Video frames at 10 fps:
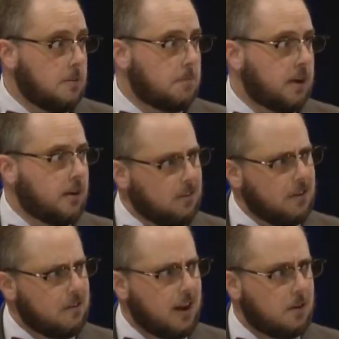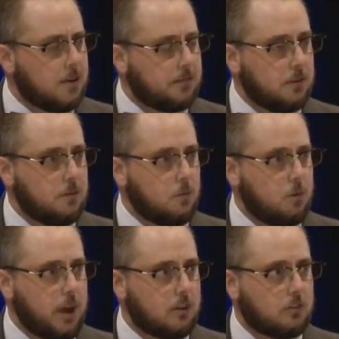But I don't know how often
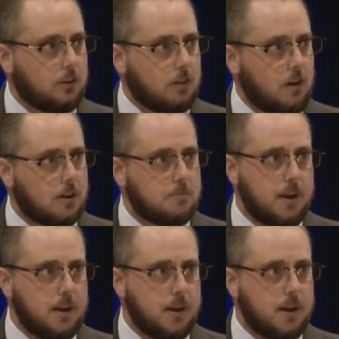we actually talk